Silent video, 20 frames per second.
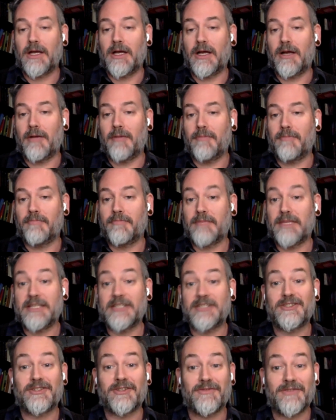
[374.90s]

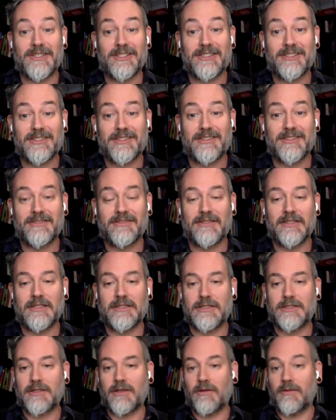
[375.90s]
in service.
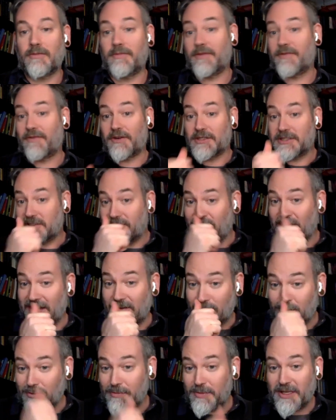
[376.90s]
And so the first
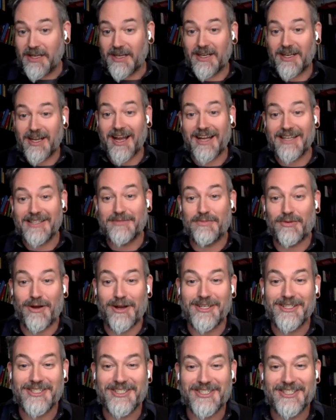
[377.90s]
event will be a guides
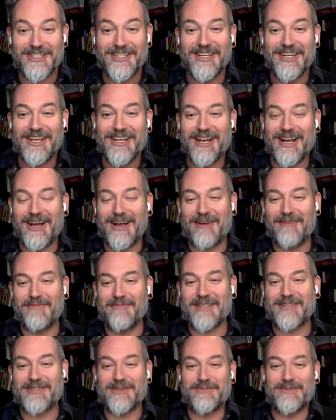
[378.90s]
brunch
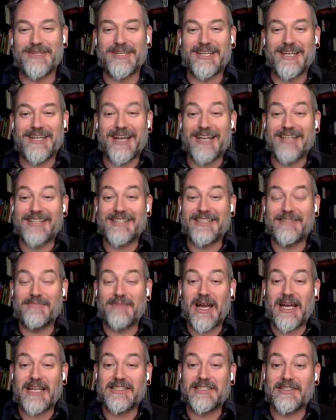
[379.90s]
that's open to guides and
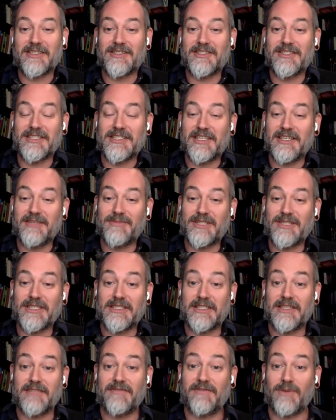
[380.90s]
ambassadors in Team
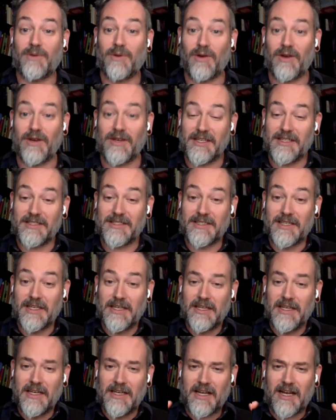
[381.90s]
64. And it's
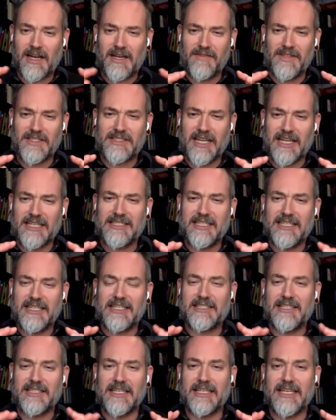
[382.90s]
kind of this
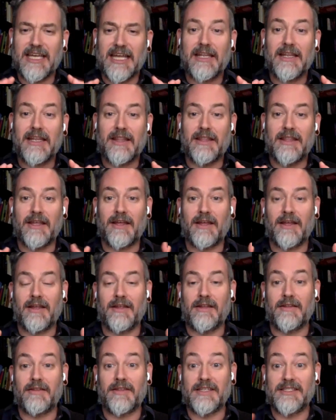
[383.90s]
idea to get
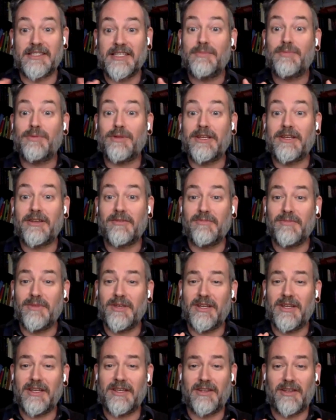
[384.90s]
the deeply
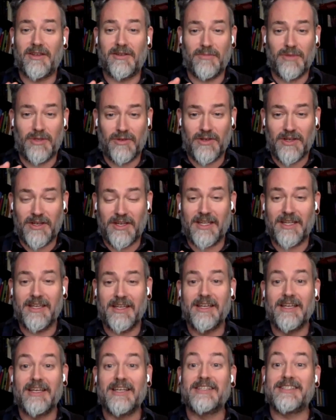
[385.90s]
committed
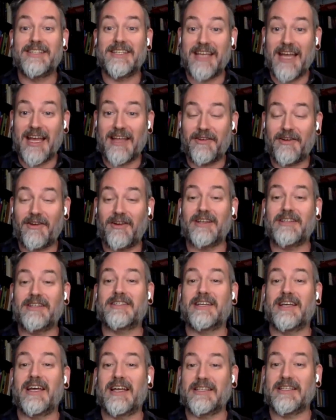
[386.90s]
community together and
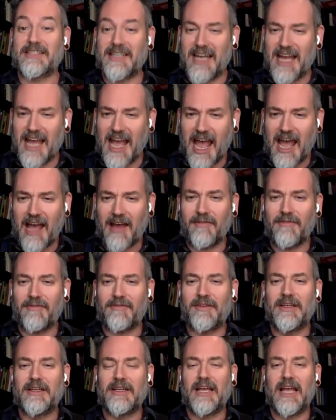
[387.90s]
to
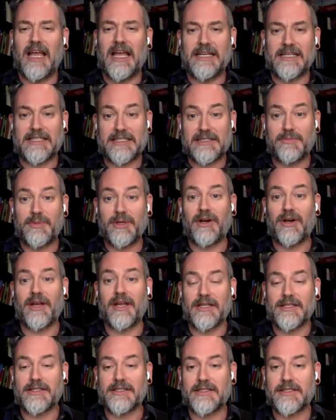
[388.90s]
have an
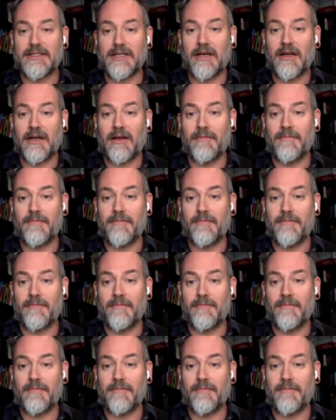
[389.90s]
experience